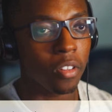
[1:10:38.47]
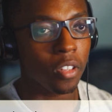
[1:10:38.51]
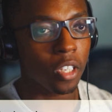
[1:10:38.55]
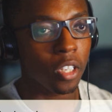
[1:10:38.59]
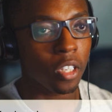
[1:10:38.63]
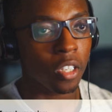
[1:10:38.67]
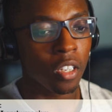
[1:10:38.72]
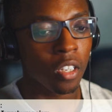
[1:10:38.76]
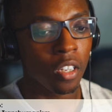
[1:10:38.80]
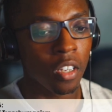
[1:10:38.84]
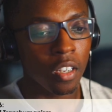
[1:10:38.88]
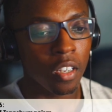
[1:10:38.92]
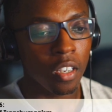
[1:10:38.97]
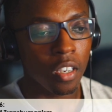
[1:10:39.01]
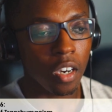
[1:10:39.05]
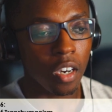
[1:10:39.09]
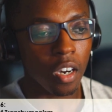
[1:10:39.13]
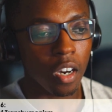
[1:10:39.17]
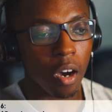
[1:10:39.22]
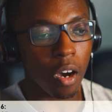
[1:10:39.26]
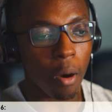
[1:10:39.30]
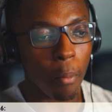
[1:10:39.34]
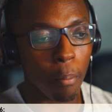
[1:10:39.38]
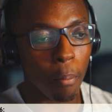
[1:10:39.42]
But 11
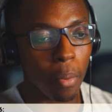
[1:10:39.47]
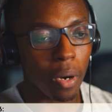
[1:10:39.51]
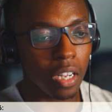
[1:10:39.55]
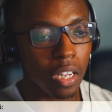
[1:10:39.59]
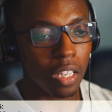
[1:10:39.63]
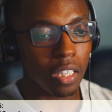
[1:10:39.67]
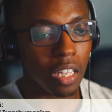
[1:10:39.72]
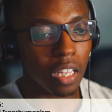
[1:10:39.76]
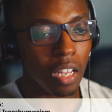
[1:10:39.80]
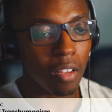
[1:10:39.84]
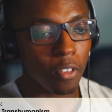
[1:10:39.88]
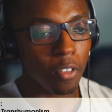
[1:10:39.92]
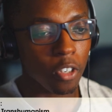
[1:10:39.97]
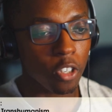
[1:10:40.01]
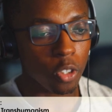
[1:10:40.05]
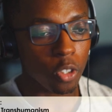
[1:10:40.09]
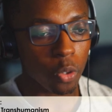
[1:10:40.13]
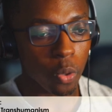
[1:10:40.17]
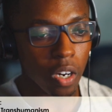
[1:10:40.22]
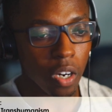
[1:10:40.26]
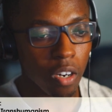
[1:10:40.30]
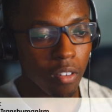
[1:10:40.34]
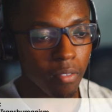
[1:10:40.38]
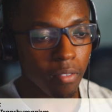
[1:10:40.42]
or 12 midnight,
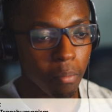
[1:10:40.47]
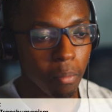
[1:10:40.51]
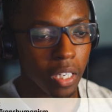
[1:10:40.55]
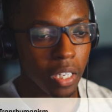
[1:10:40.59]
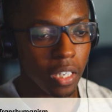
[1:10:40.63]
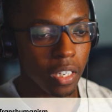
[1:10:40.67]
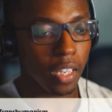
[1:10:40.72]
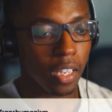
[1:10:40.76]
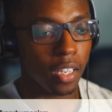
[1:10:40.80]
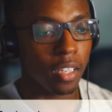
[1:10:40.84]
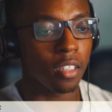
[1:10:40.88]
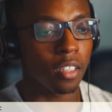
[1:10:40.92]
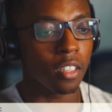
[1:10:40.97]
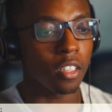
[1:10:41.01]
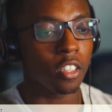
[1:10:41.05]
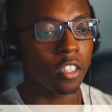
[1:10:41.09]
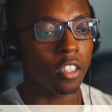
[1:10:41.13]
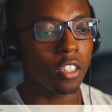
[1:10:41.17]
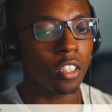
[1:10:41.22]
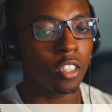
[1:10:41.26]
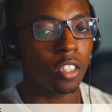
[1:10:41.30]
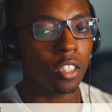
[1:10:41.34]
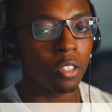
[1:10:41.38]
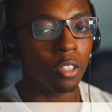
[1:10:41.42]
you kind of
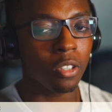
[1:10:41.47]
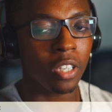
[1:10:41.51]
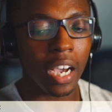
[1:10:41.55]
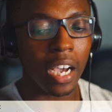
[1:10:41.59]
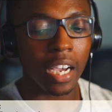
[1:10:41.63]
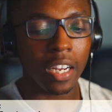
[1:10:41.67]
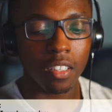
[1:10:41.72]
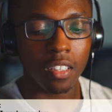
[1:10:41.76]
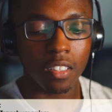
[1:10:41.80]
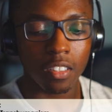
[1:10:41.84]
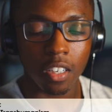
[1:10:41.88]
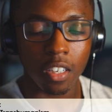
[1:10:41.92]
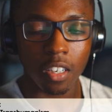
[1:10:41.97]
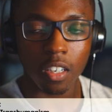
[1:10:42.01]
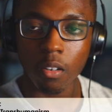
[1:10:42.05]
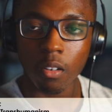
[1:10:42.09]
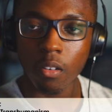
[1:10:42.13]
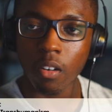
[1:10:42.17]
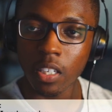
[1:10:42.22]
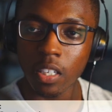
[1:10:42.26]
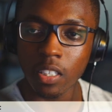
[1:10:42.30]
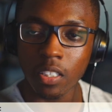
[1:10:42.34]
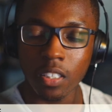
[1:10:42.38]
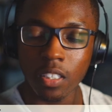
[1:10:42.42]
start questioning.
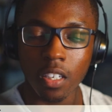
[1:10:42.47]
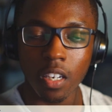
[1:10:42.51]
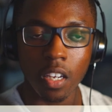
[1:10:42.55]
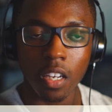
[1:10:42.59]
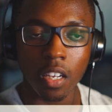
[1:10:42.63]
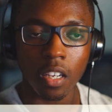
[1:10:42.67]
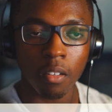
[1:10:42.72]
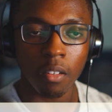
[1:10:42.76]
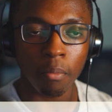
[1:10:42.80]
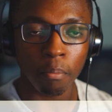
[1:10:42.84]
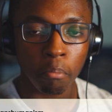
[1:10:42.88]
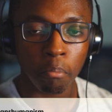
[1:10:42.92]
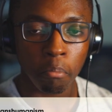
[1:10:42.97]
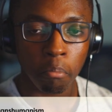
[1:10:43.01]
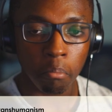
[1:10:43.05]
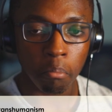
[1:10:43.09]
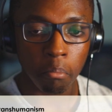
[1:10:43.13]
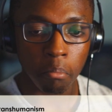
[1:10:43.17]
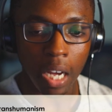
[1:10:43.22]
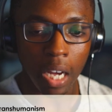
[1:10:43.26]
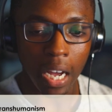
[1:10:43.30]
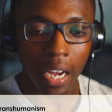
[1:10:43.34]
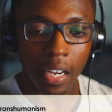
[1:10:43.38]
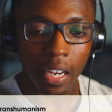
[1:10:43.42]
Like I
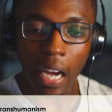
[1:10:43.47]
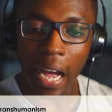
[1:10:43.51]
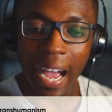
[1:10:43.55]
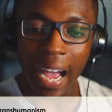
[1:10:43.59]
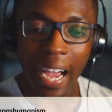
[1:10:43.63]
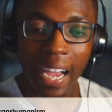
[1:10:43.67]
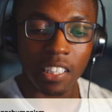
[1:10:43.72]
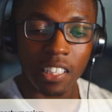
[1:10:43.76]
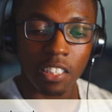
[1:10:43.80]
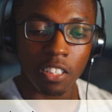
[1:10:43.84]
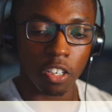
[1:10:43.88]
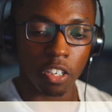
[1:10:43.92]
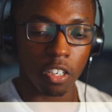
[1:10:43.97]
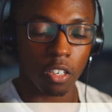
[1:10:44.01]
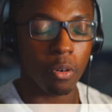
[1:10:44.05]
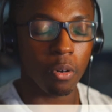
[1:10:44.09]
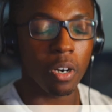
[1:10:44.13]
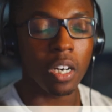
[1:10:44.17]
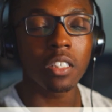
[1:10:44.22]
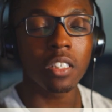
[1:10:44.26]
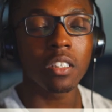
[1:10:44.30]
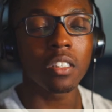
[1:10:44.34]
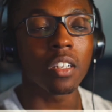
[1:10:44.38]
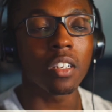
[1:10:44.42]
start questioning
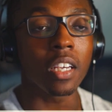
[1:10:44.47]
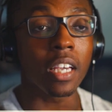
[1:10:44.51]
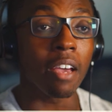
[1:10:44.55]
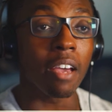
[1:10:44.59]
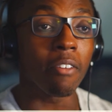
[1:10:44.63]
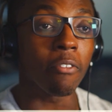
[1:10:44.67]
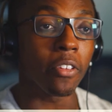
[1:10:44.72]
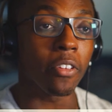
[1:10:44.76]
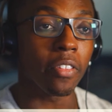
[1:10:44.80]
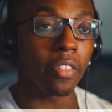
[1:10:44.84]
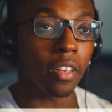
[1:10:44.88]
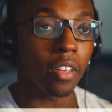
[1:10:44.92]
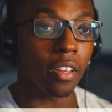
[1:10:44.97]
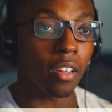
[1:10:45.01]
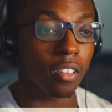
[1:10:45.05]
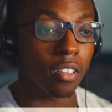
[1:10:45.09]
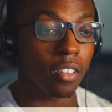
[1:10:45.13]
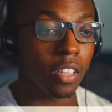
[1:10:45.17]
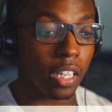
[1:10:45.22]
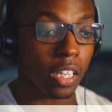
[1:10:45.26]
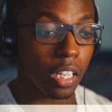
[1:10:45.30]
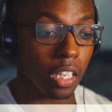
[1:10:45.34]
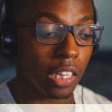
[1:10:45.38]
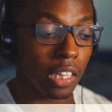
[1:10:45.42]
everything, like a lot of
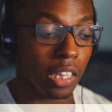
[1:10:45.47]
things.